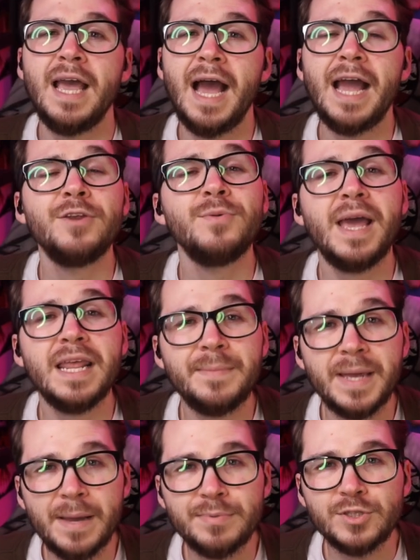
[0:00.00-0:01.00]
I do anime
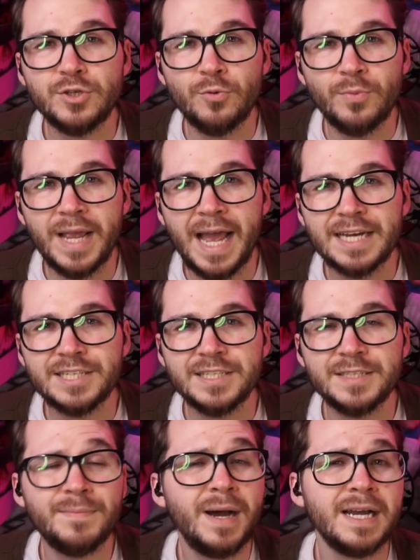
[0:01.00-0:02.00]
episode
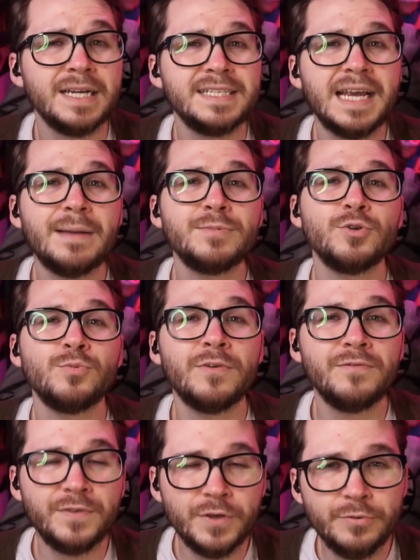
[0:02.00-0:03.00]
reactions, manga chapter
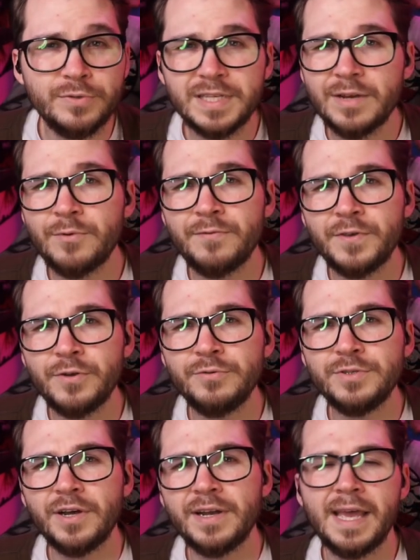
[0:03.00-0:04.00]
reviews, and
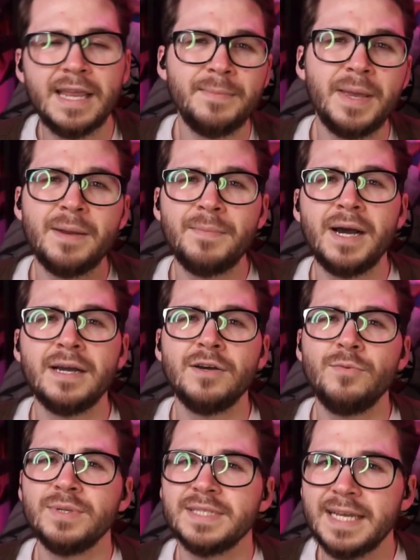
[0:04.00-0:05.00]
reviews on anime and manga
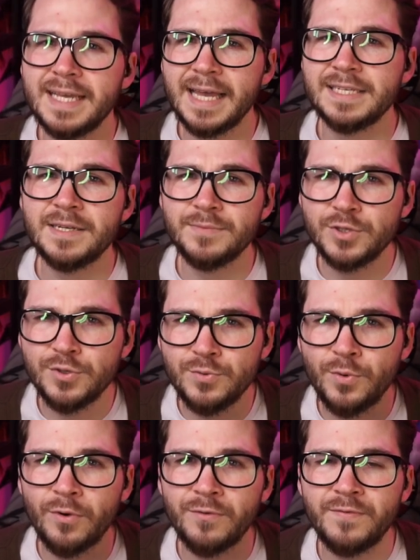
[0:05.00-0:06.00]
once I catch up to
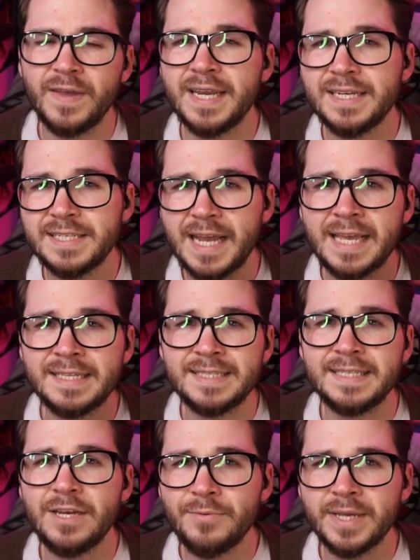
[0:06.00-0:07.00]
or finish a
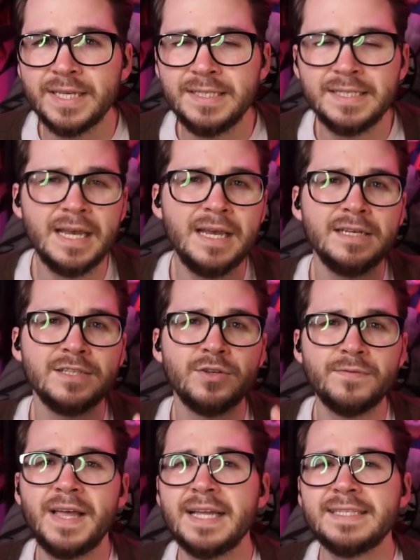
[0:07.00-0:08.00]
series. So
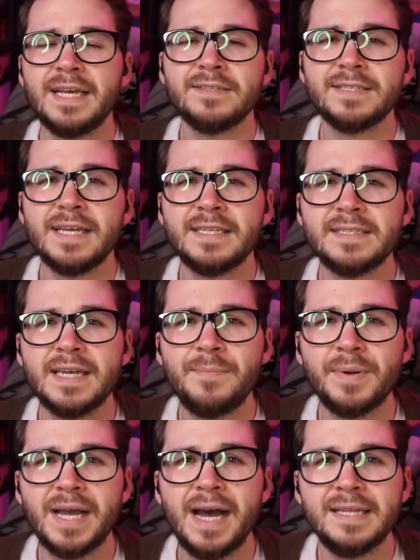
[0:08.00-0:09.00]
if that sounds like the type
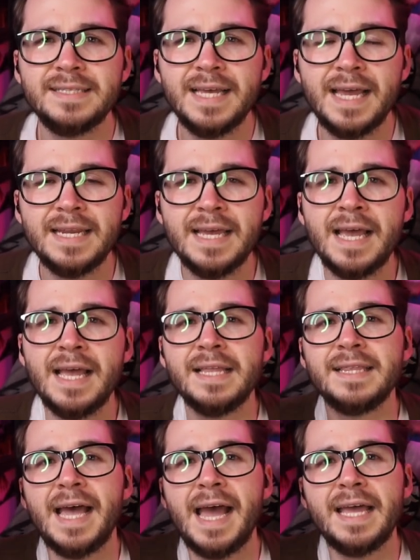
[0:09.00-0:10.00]
of content
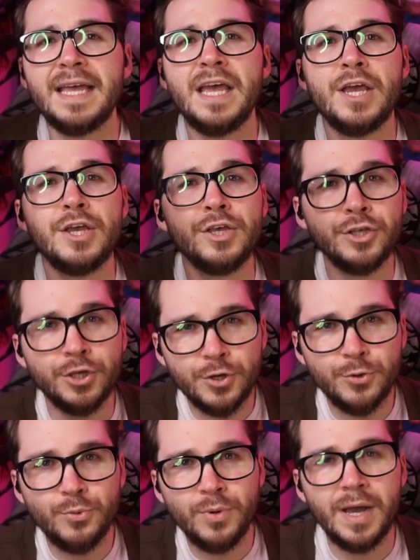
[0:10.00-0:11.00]
that
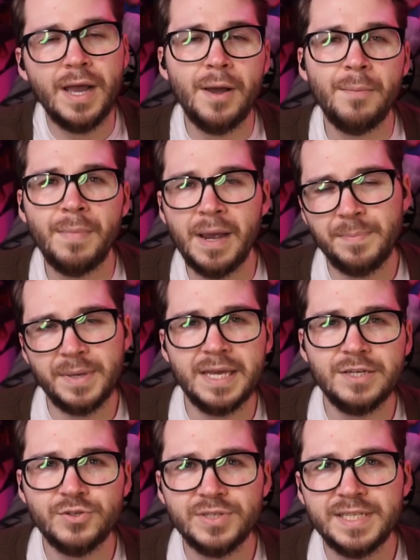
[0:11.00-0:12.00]
you might be
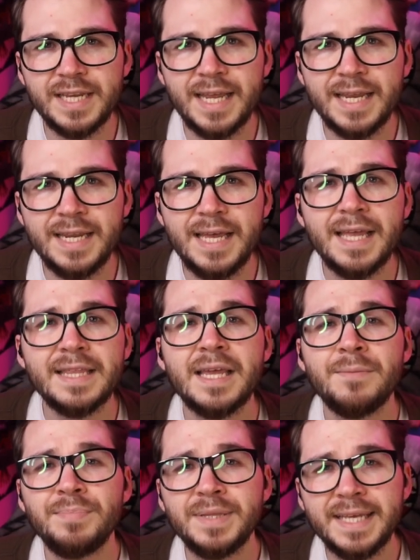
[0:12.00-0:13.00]
interested in,
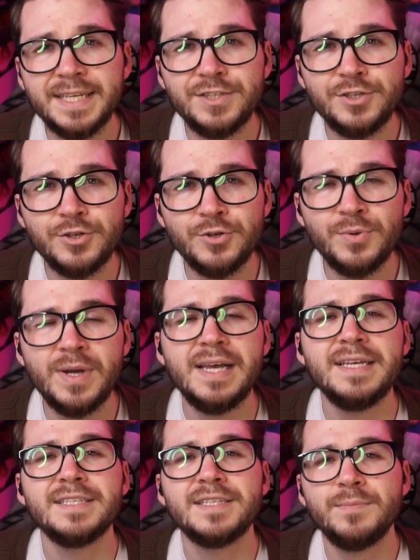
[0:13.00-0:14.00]
then please do
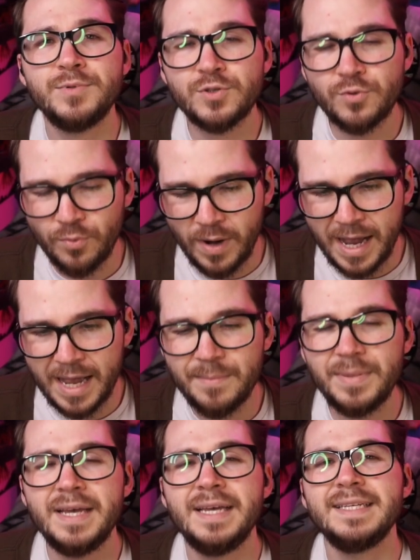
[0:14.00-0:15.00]
subscribe
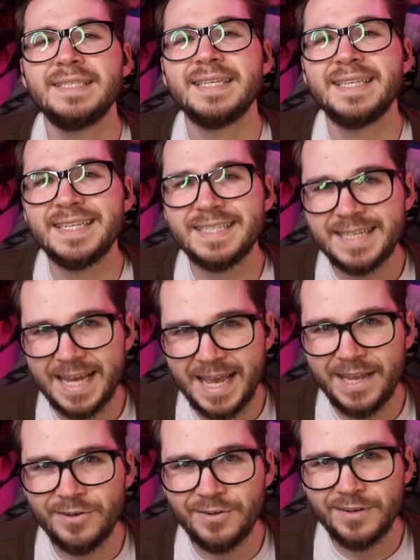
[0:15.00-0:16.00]
to the
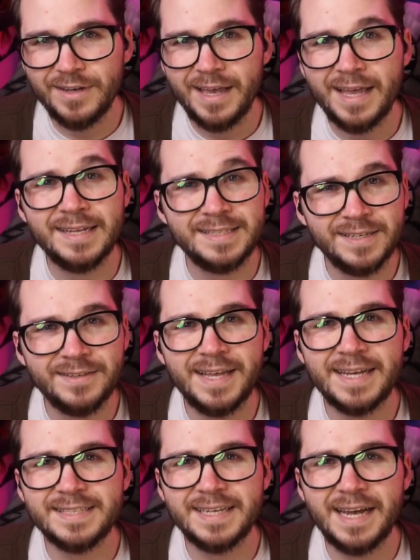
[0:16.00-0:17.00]
channel. And until
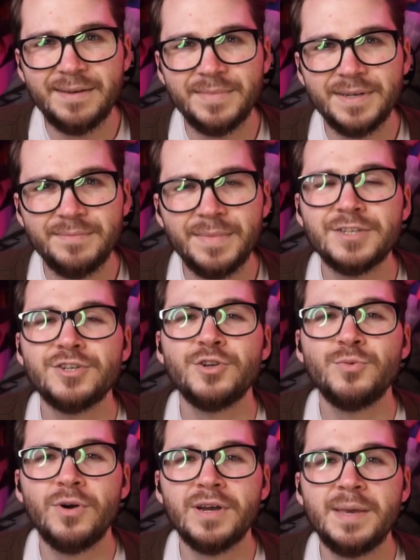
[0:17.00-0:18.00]
next time, make sure
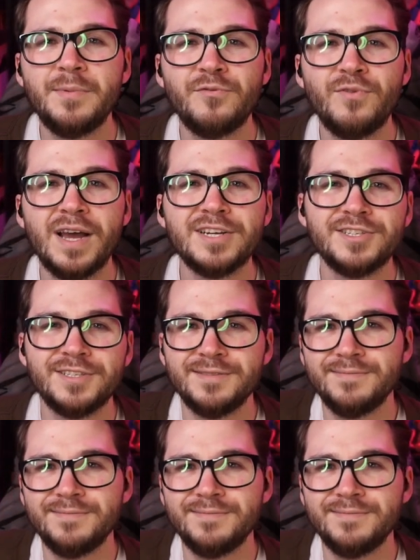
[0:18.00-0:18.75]
you all keep it fresh.